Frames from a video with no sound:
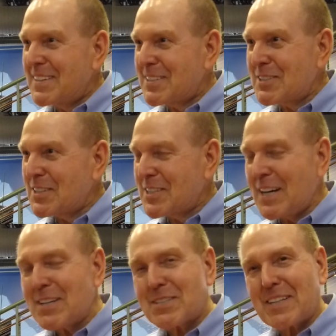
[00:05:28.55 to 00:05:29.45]
Yeah. This is a
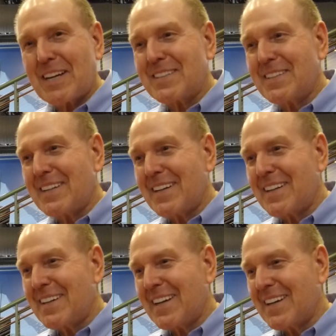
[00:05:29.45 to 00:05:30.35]
test, and
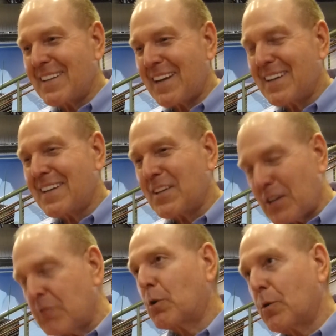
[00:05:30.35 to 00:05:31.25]
and, and,
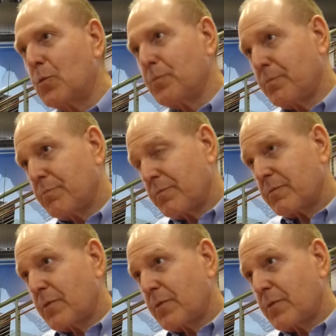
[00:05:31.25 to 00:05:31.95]
and then we'll,